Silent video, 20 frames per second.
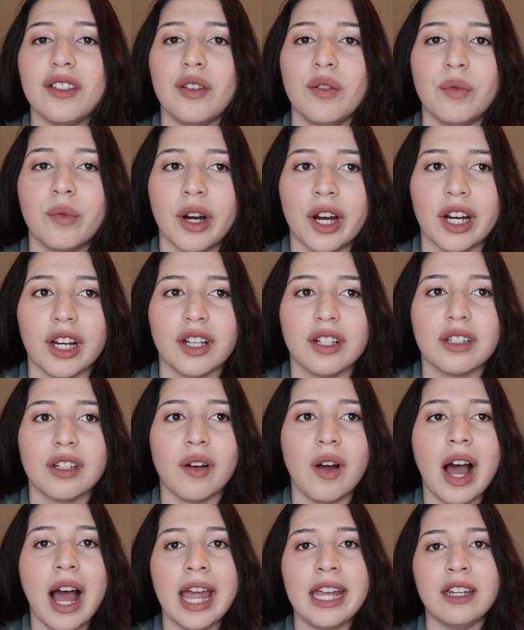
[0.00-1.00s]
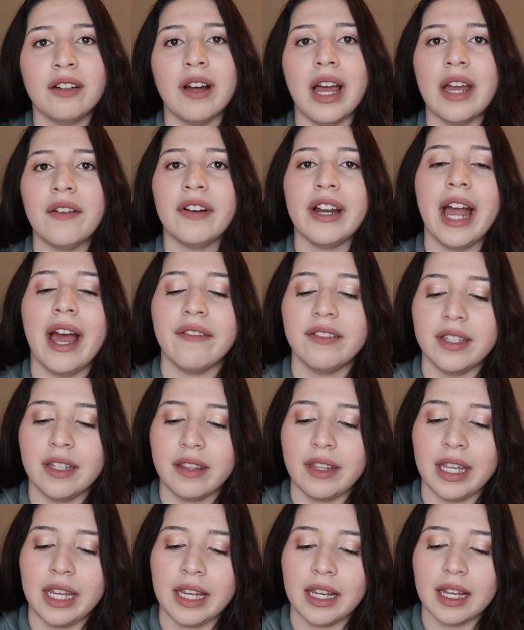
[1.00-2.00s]
to work so I don't ever have to
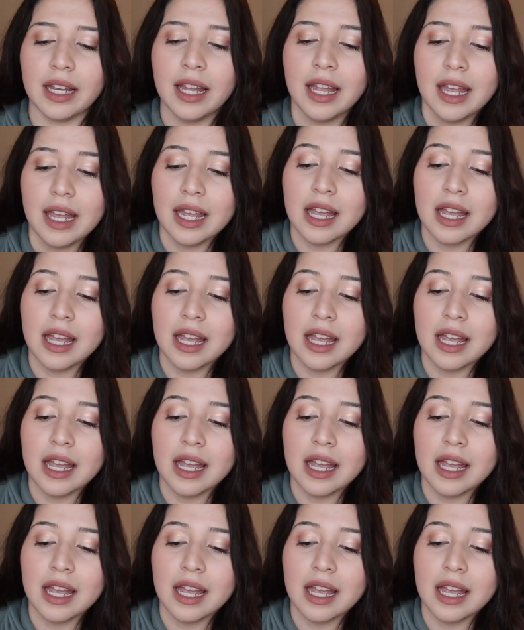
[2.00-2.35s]
think